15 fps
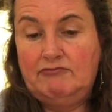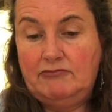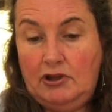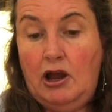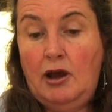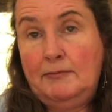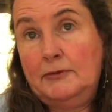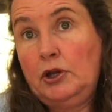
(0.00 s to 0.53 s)

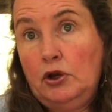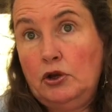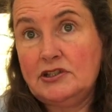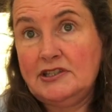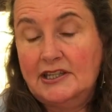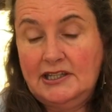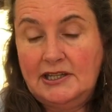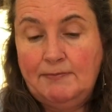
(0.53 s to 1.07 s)
carbon
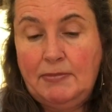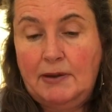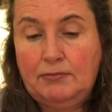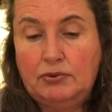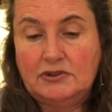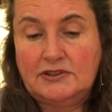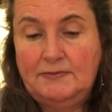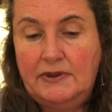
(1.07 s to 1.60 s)
dioxide in the
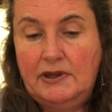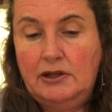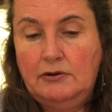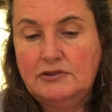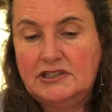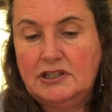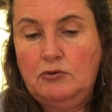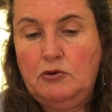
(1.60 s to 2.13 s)
bubbles, but there
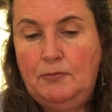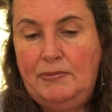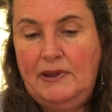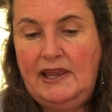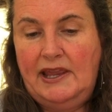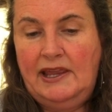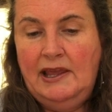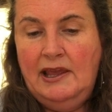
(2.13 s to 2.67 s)
also will
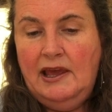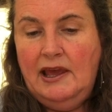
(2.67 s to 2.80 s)
be